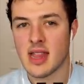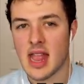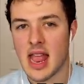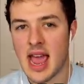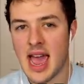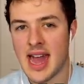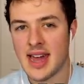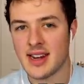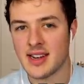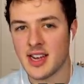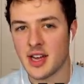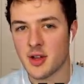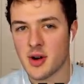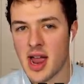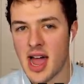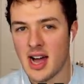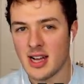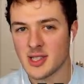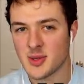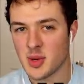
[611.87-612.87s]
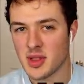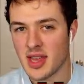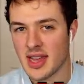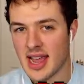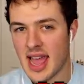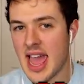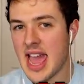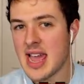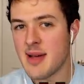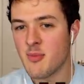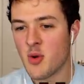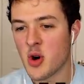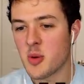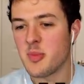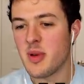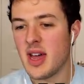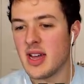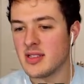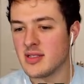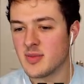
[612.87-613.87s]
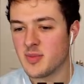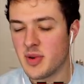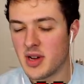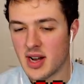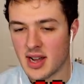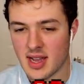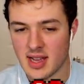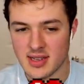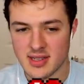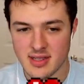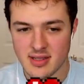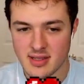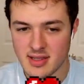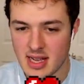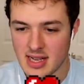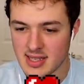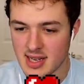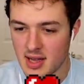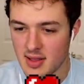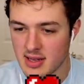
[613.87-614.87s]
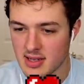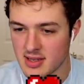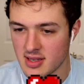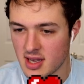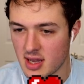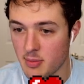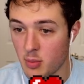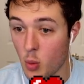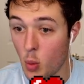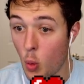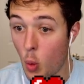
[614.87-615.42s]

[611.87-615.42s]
I had another house with like 8 more beds, but I guess that's how they sleep.